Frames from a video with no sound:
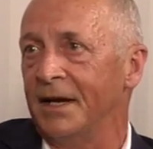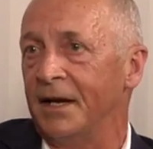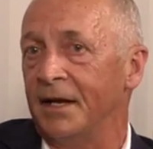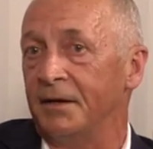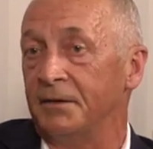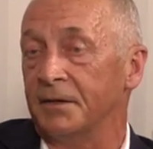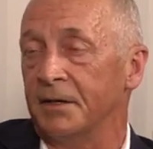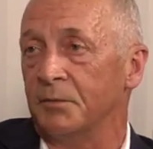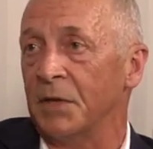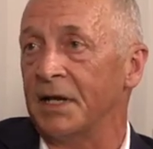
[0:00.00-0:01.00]
and
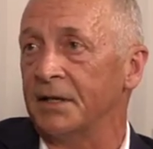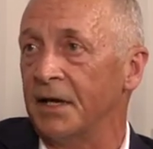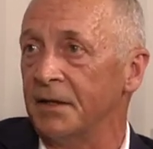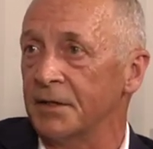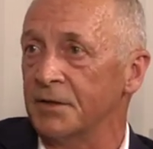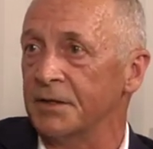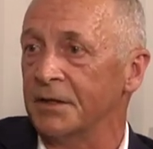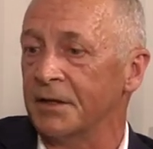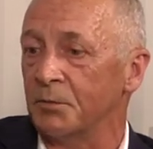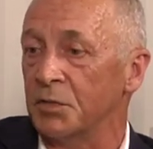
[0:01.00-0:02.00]
maintain its
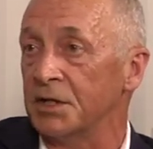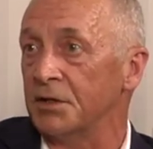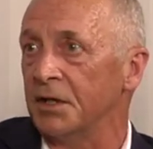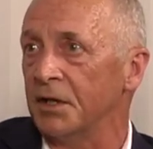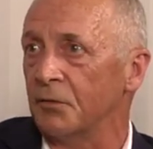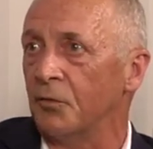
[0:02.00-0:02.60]
position in the